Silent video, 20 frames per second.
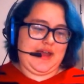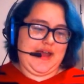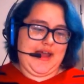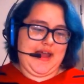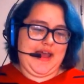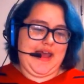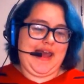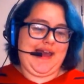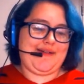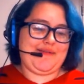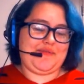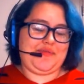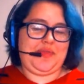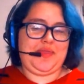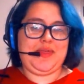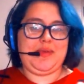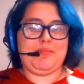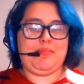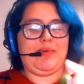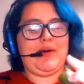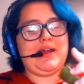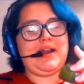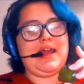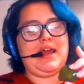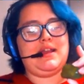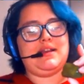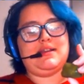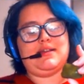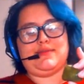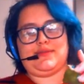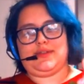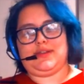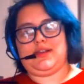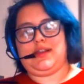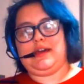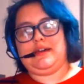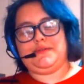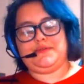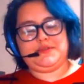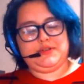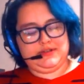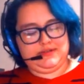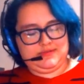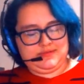I have the butt end of it left.